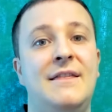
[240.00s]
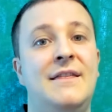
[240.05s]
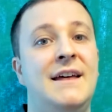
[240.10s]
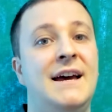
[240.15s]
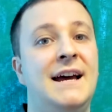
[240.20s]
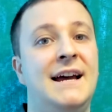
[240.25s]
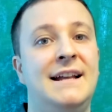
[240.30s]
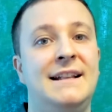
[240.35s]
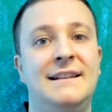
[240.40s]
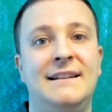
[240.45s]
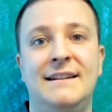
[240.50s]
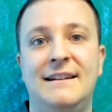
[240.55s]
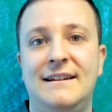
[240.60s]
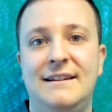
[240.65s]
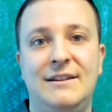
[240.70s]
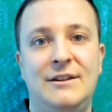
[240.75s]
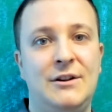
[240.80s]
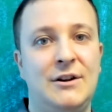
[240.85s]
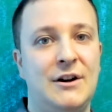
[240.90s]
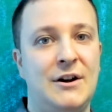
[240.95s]
then
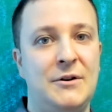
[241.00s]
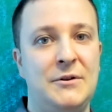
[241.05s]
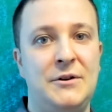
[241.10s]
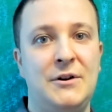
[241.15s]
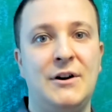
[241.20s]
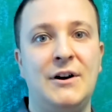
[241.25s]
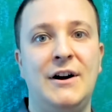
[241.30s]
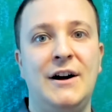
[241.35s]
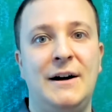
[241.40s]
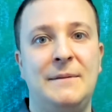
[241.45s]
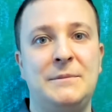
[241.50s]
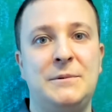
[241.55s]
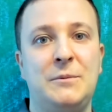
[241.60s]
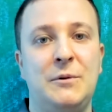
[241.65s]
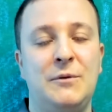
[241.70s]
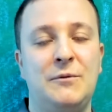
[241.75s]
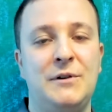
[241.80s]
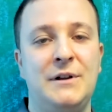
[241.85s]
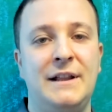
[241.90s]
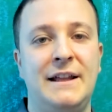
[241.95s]
your gums
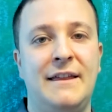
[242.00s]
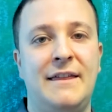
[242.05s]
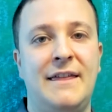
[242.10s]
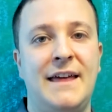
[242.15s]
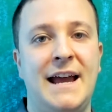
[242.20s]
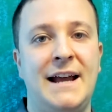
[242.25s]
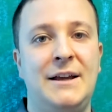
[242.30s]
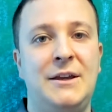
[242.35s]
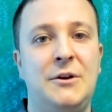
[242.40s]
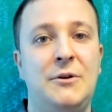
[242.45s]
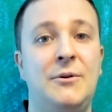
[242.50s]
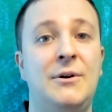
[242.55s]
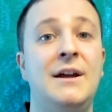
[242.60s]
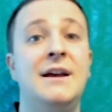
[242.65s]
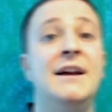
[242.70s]
will really thank you.